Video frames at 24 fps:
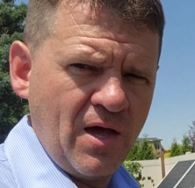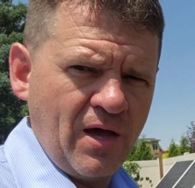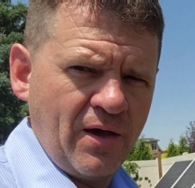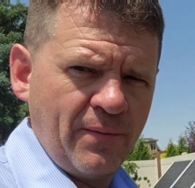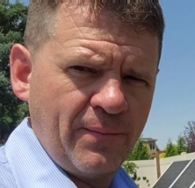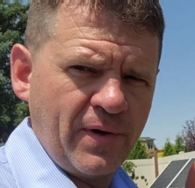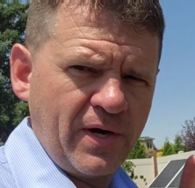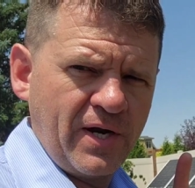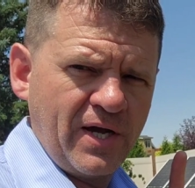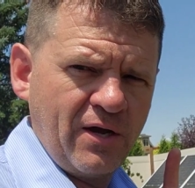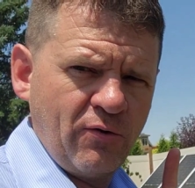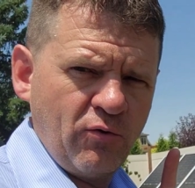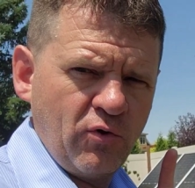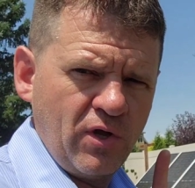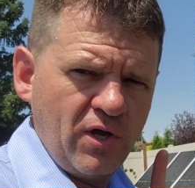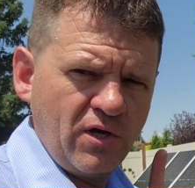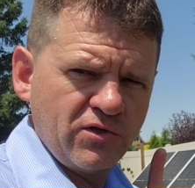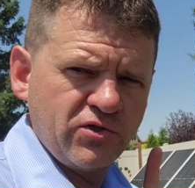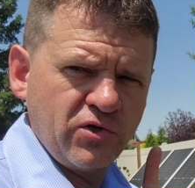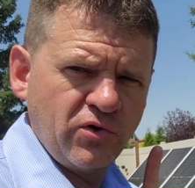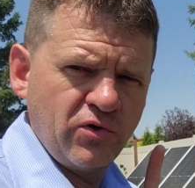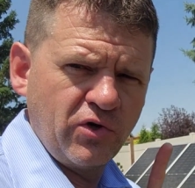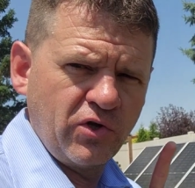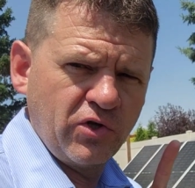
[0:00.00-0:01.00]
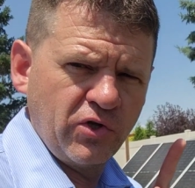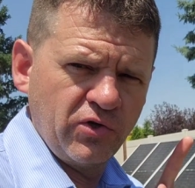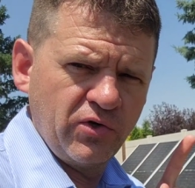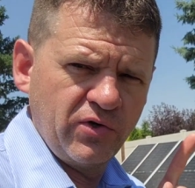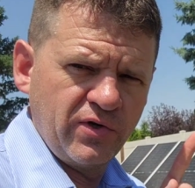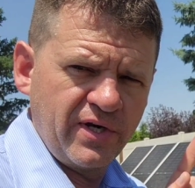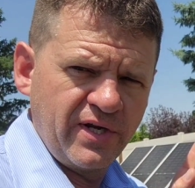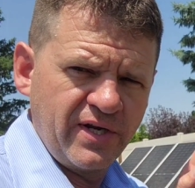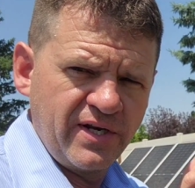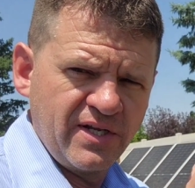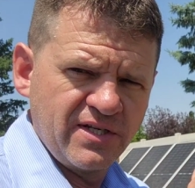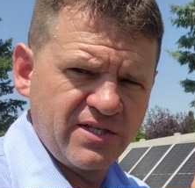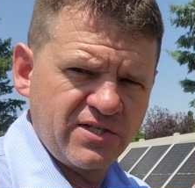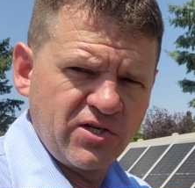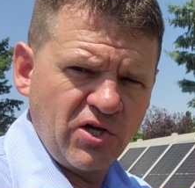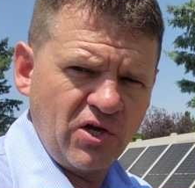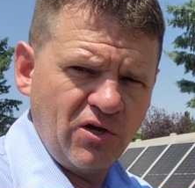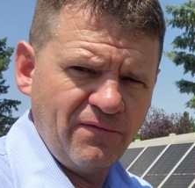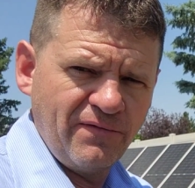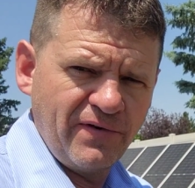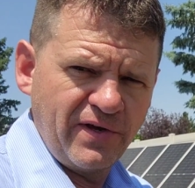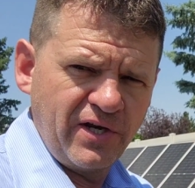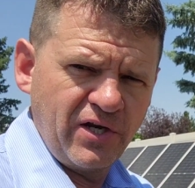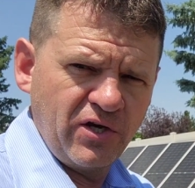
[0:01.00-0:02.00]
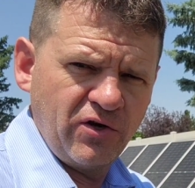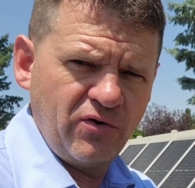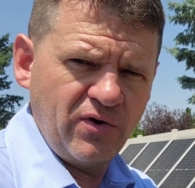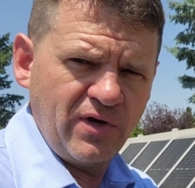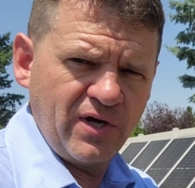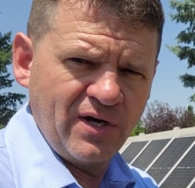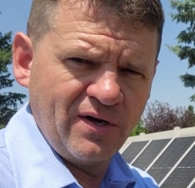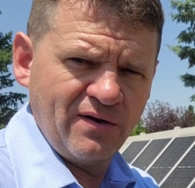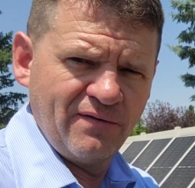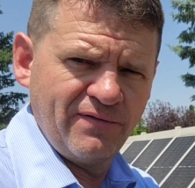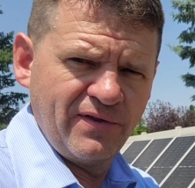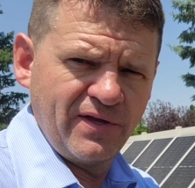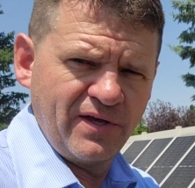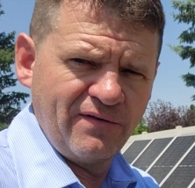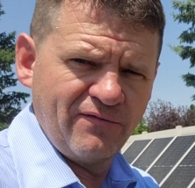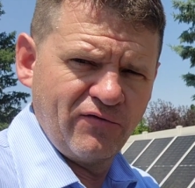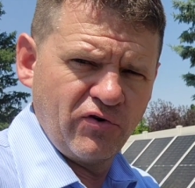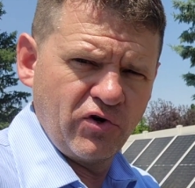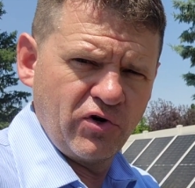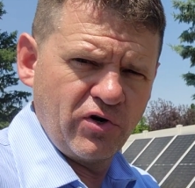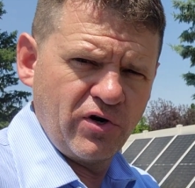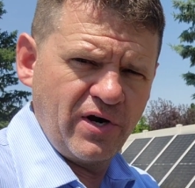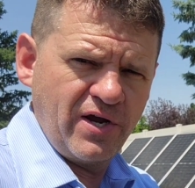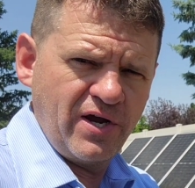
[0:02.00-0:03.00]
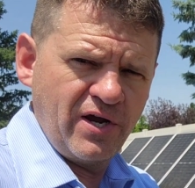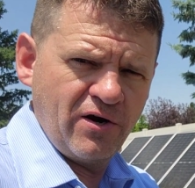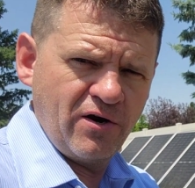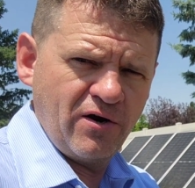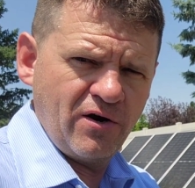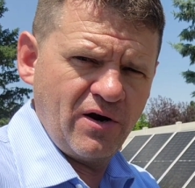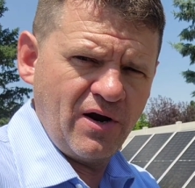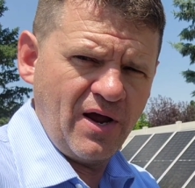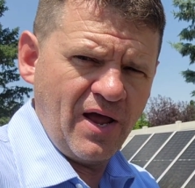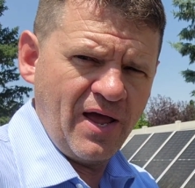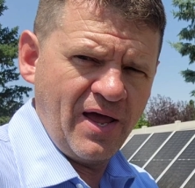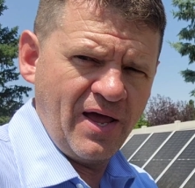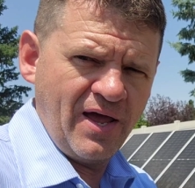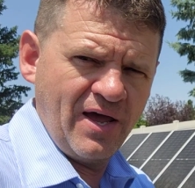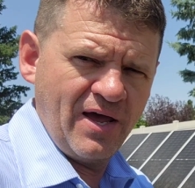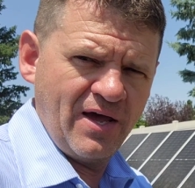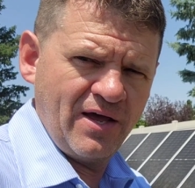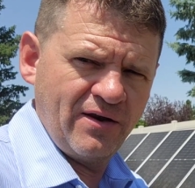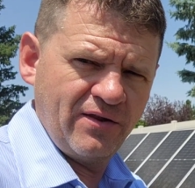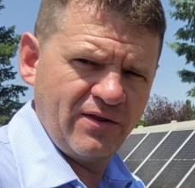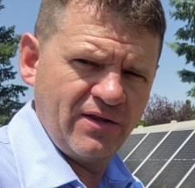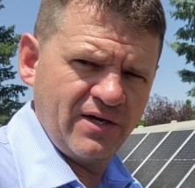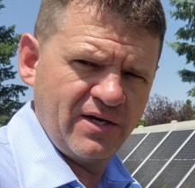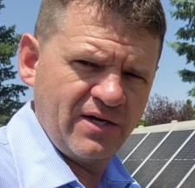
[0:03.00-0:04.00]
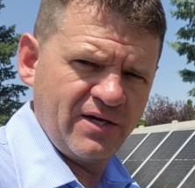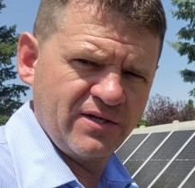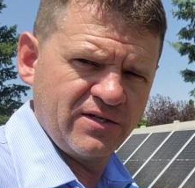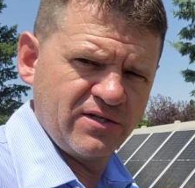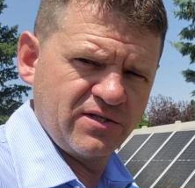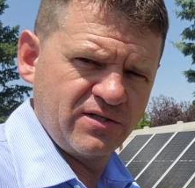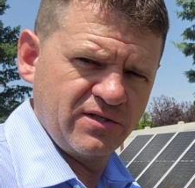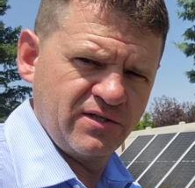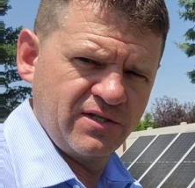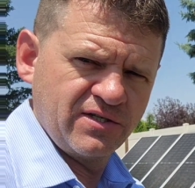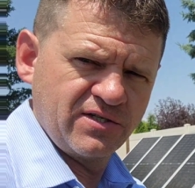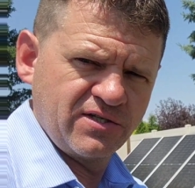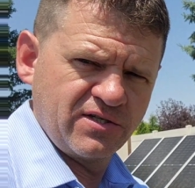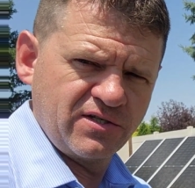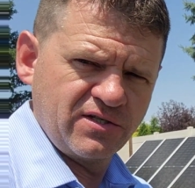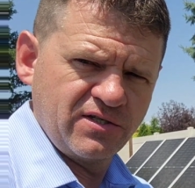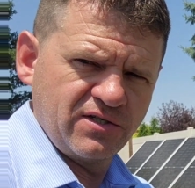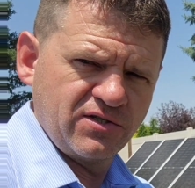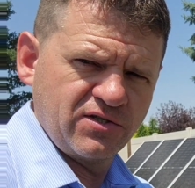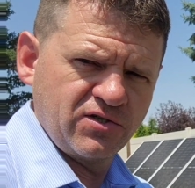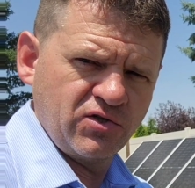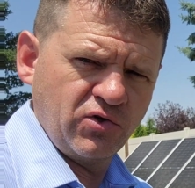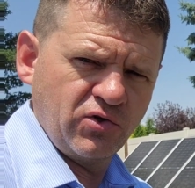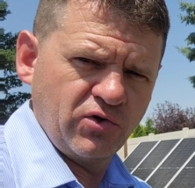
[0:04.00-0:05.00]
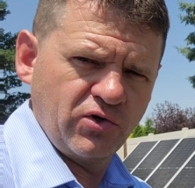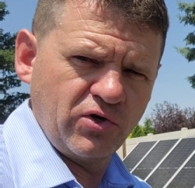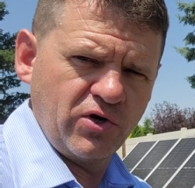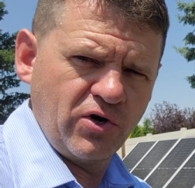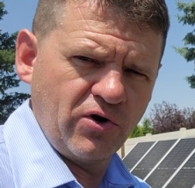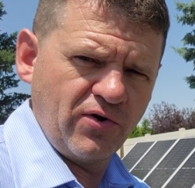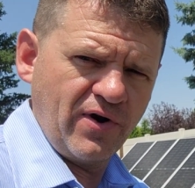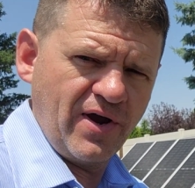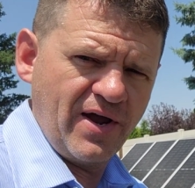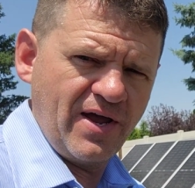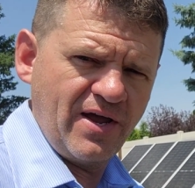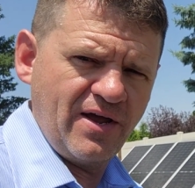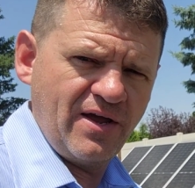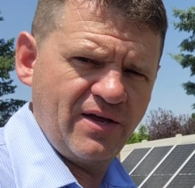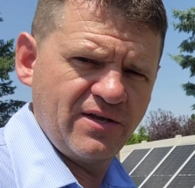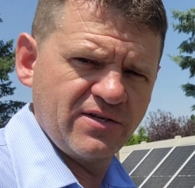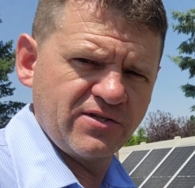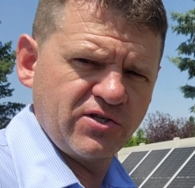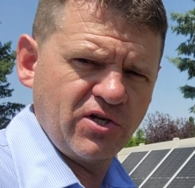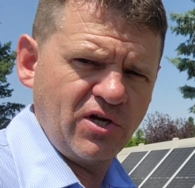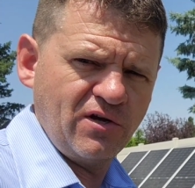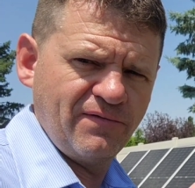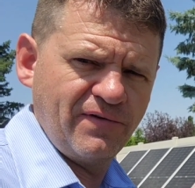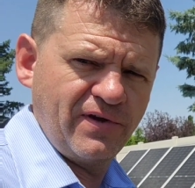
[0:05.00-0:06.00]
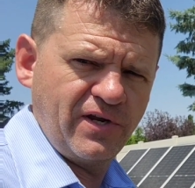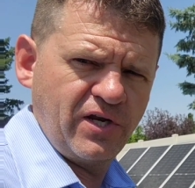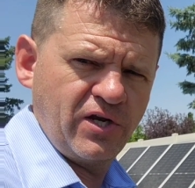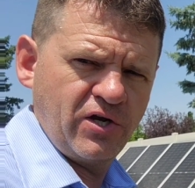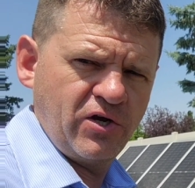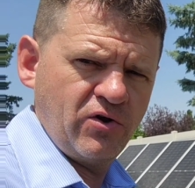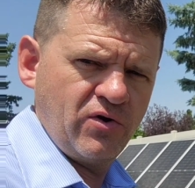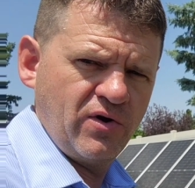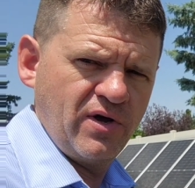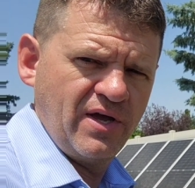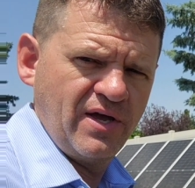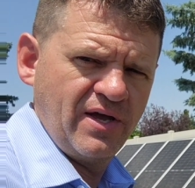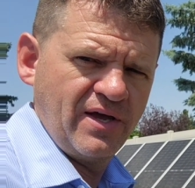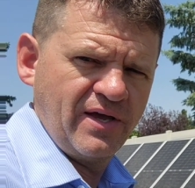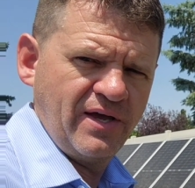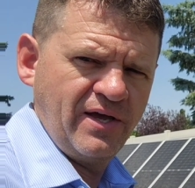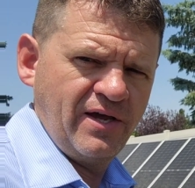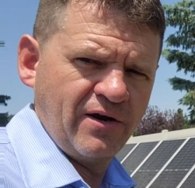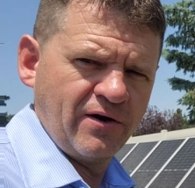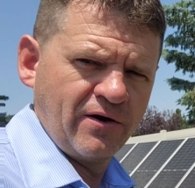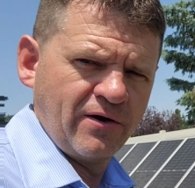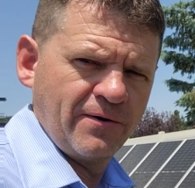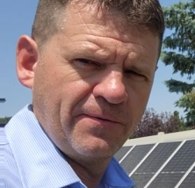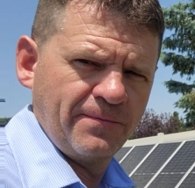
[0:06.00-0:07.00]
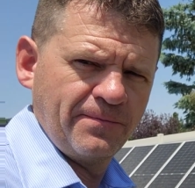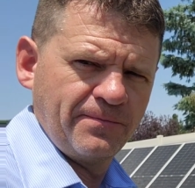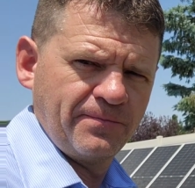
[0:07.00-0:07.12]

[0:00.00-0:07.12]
But I will also include an install video of the inverter here and this, this solar array install video here.